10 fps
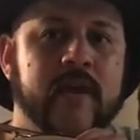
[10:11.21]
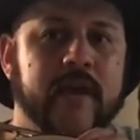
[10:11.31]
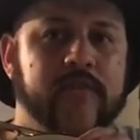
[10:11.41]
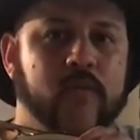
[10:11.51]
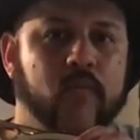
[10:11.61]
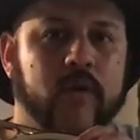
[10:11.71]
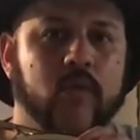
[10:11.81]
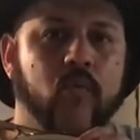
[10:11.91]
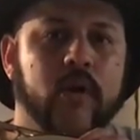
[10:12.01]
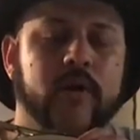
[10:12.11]
and then we're
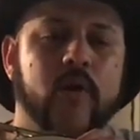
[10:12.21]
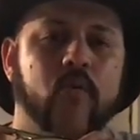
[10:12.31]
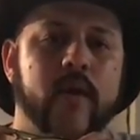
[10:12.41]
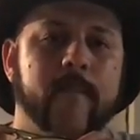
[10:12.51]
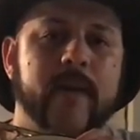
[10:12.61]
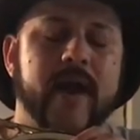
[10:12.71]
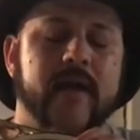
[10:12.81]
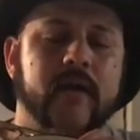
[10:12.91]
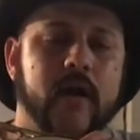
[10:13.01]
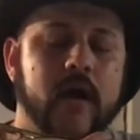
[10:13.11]
going to work our way
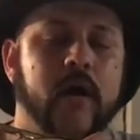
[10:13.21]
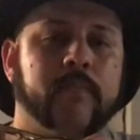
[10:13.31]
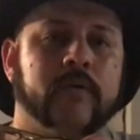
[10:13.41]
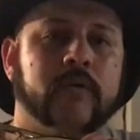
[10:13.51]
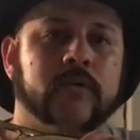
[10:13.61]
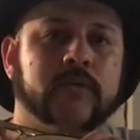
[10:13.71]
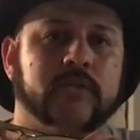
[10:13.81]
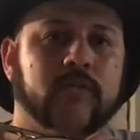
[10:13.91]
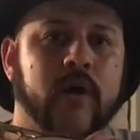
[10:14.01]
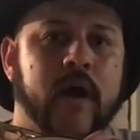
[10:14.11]
back up
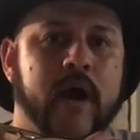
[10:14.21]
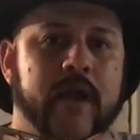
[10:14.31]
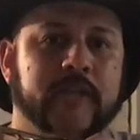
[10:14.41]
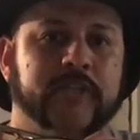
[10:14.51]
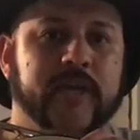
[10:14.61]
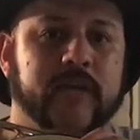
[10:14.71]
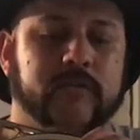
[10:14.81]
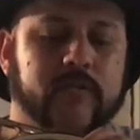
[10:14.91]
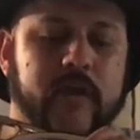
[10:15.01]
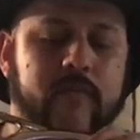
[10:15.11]
to a high G.
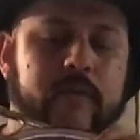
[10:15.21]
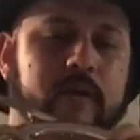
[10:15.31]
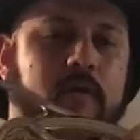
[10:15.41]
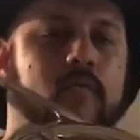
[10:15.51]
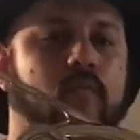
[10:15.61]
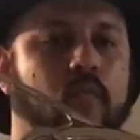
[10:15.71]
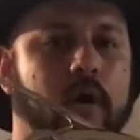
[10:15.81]
So here we go.